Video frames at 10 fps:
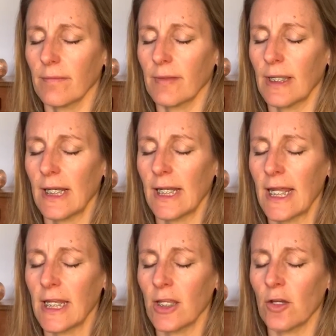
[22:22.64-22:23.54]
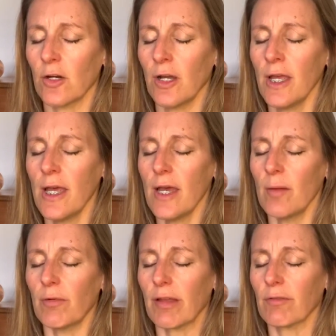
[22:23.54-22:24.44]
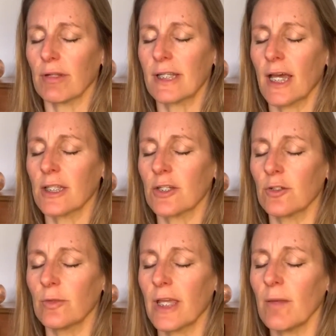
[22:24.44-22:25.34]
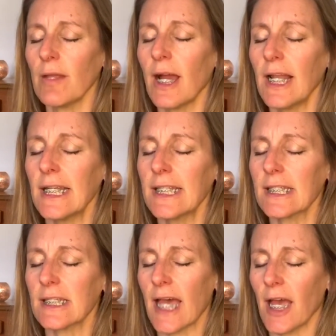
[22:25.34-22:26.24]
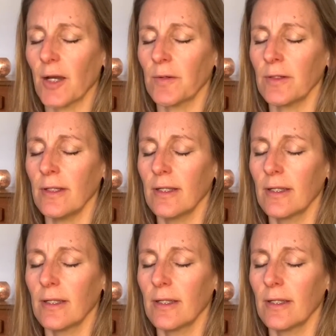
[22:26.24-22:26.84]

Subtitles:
And letting your breath return to normal. Keep the eyelids down,